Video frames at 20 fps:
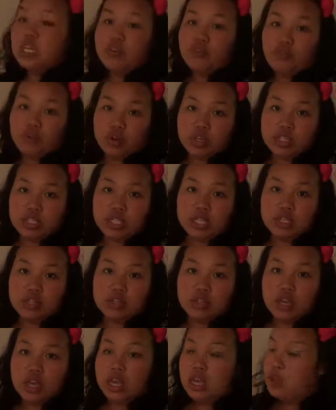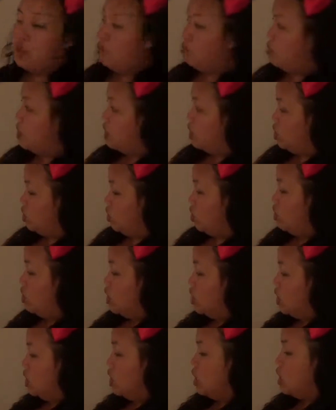and 14. Page
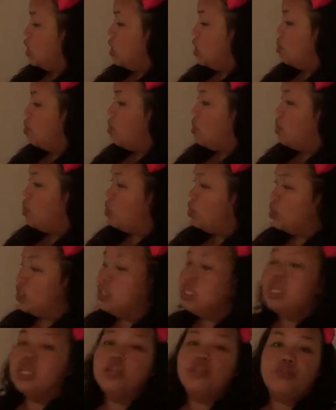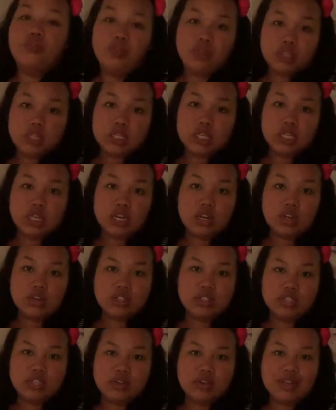36, number 13 and 14, and I'll
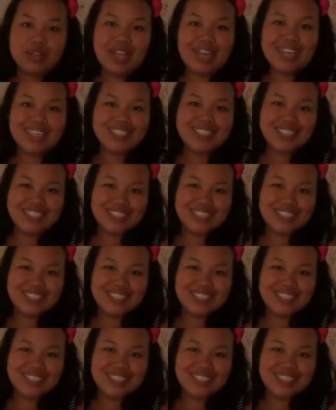see you in class.